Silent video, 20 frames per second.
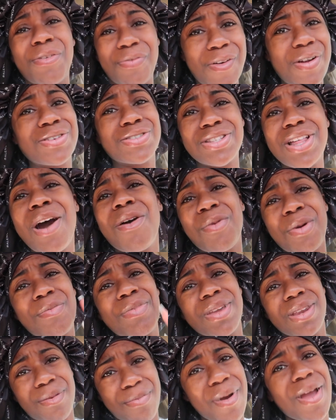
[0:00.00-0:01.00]
first stop would
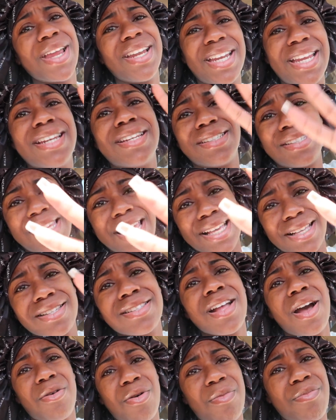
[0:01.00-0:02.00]
be bank, then the second
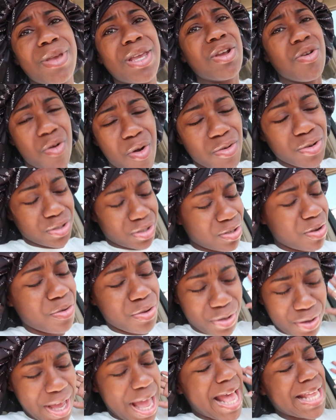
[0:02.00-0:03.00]
stop would be Kroger. So
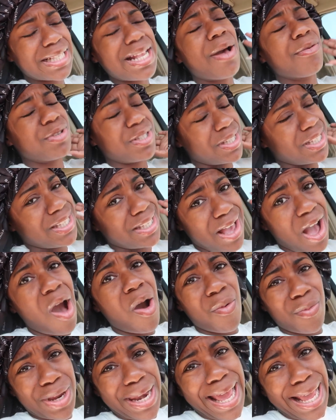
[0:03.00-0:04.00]
you guys, I will see y'all
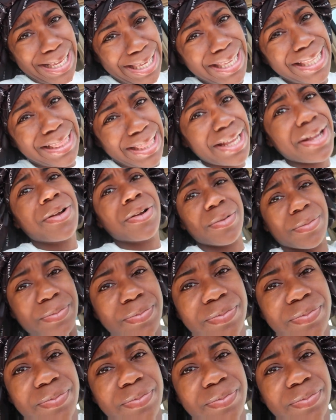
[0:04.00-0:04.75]
when I get there.